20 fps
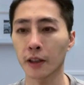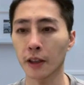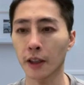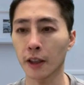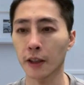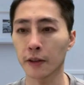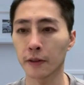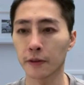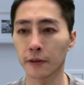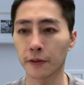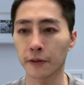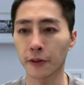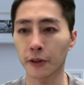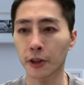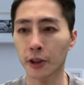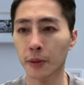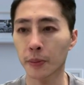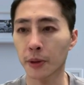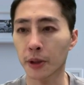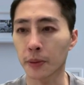Okay,
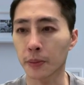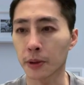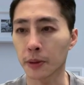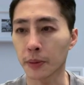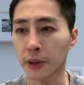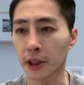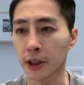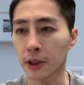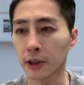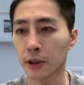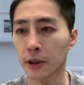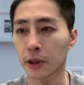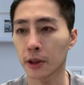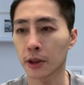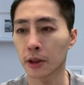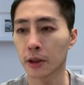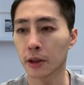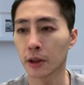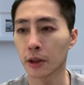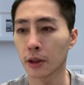and 4 purple
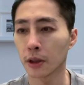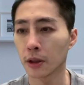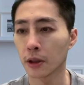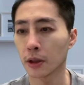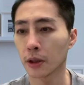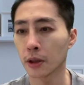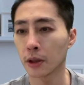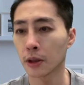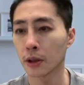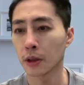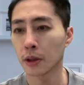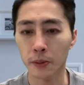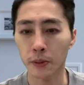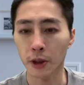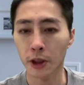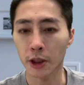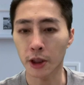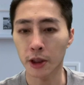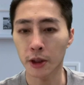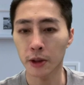pens.
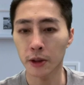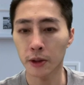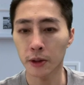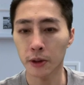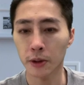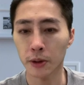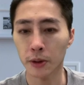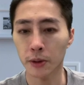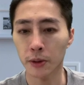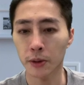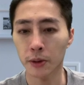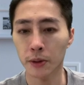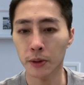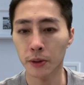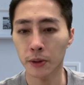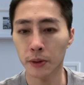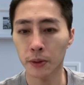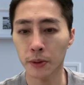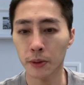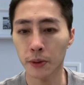It's 1,
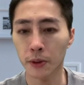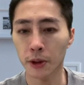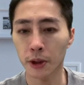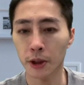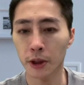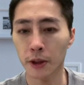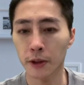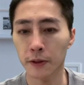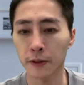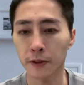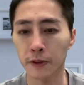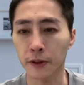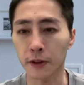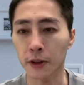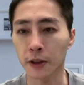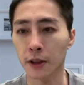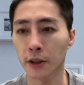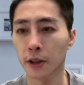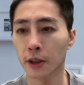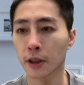2, 3,
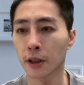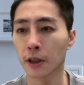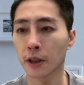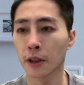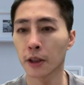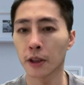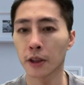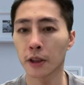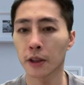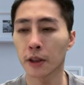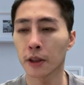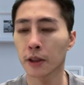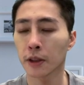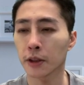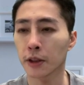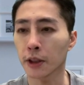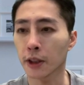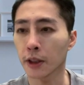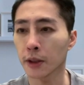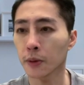4.
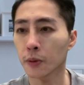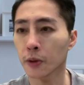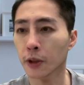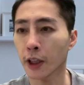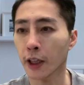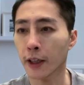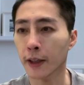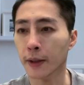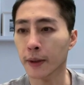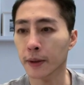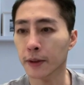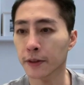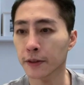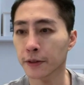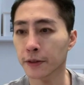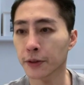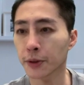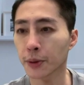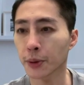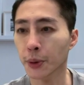Then we
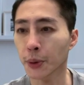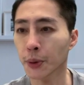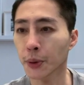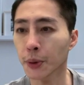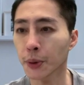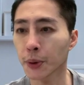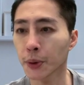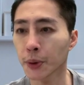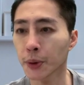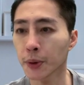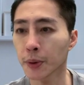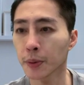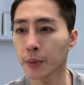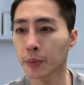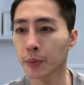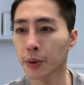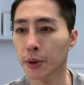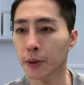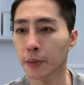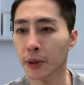have
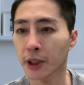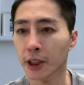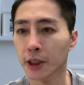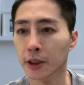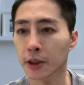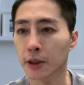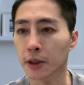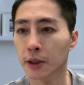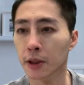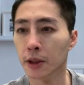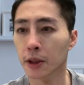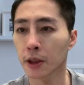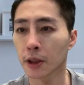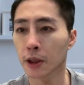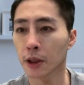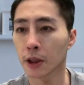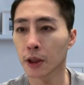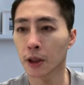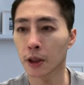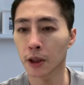2 blue
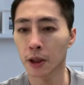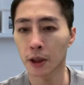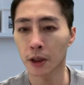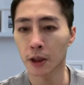pens.